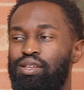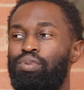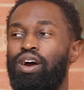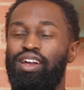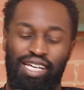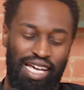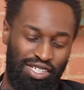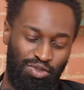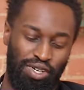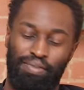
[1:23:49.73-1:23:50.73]
The Bron that got
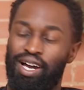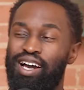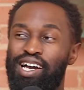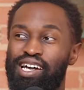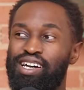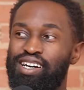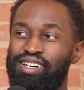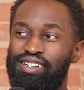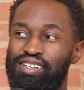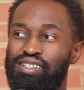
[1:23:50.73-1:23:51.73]
swept by
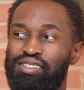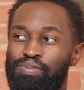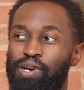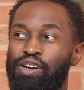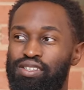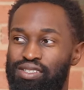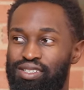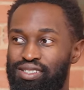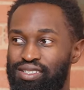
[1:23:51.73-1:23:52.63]
the Spurs.